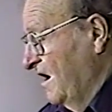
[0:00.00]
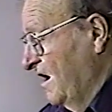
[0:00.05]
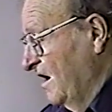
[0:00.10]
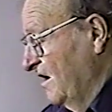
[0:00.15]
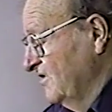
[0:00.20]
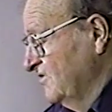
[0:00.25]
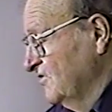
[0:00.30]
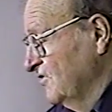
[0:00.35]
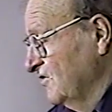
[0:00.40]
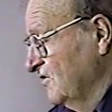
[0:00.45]

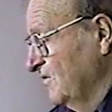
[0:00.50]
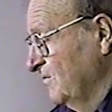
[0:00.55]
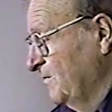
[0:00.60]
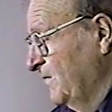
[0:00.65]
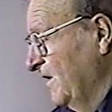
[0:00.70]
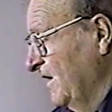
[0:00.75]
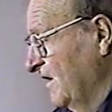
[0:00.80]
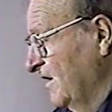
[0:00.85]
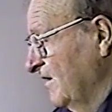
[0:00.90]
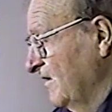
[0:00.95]
I took a
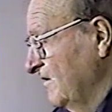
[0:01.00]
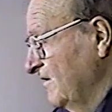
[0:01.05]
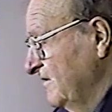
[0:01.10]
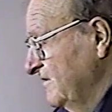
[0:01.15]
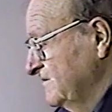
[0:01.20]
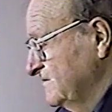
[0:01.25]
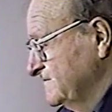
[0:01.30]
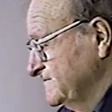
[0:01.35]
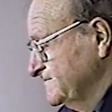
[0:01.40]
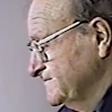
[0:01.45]
pair
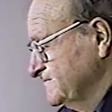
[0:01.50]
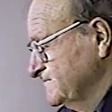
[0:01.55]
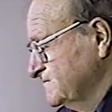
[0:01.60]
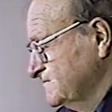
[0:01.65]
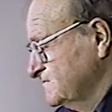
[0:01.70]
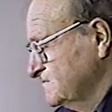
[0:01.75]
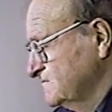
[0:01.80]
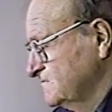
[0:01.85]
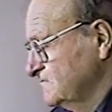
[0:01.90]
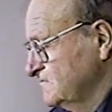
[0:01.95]

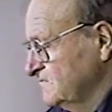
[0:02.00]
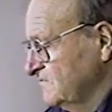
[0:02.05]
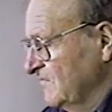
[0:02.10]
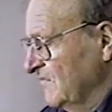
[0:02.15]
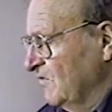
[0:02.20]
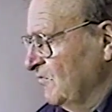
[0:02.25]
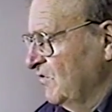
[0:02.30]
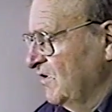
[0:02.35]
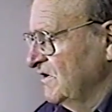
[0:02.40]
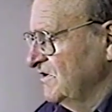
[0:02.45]

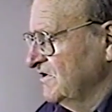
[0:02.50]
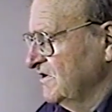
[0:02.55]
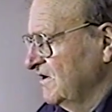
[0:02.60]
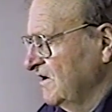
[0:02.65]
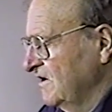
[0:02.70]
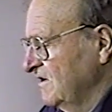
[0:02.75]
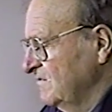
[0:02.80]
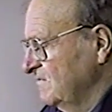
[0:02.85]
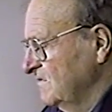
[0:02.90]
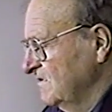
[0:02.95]
one
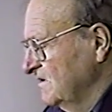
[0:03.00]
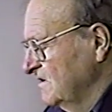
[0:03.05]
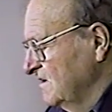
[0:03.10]
time,